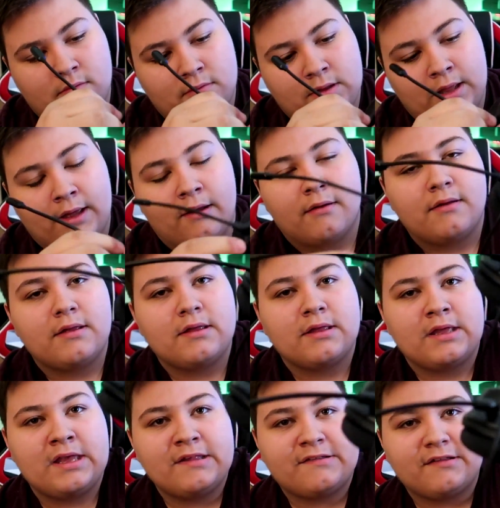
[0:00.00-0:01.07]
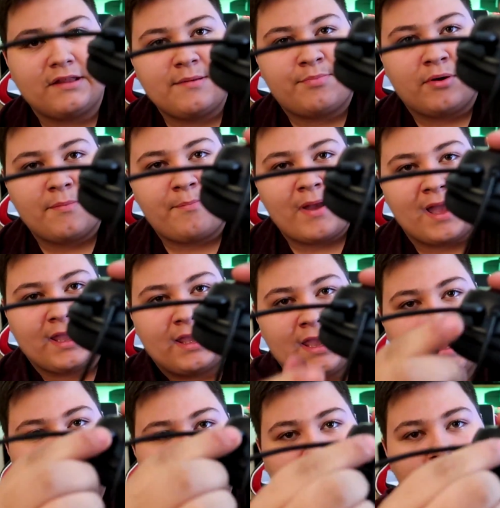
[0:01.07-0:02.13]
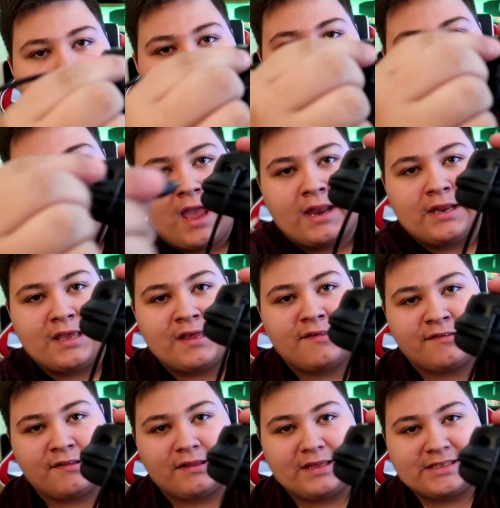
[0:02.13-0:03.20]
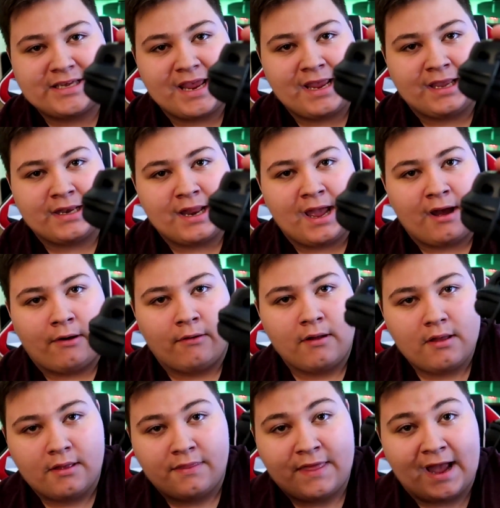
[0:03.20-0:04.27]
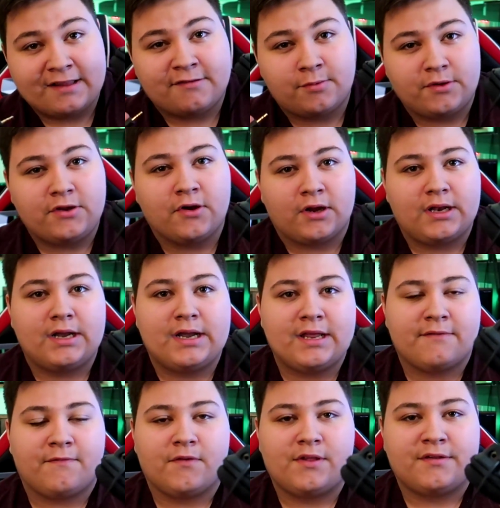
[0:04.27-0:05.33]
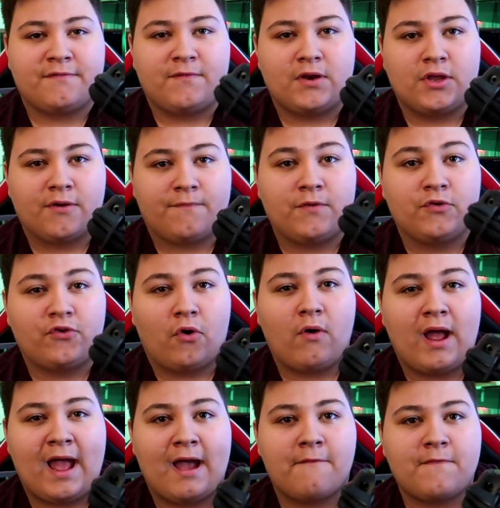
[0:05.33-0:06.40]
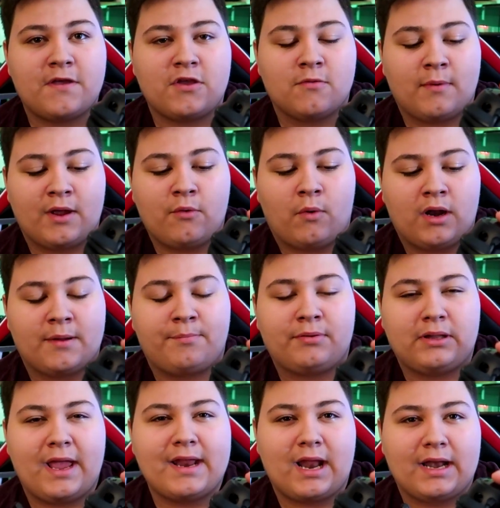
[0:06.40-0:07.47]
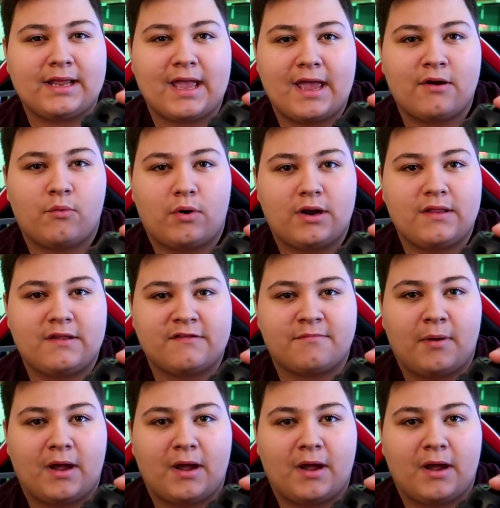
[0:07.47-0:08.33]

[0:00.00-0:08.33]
Yeah, easily put back in and easily taken out. That's what you're gonna need for this video. If you don't have it, you might want to plan on getting one of these